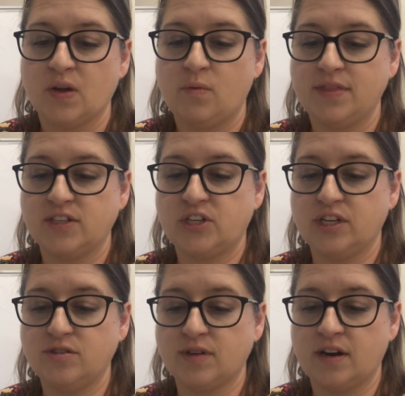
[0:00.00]
When the
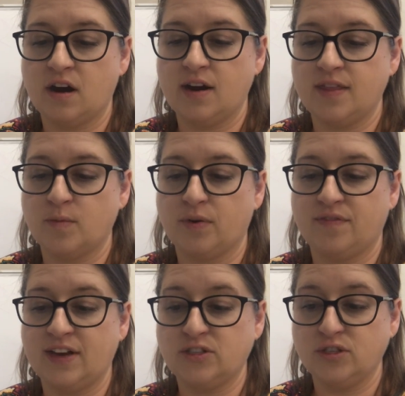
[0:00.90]
children are in the
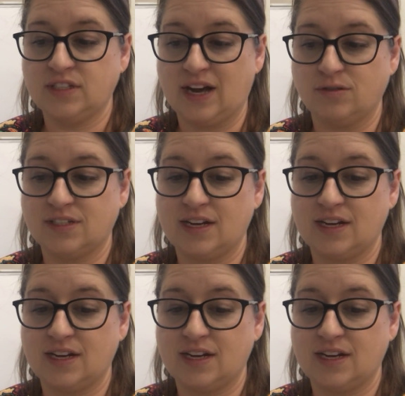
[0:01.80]
professor's house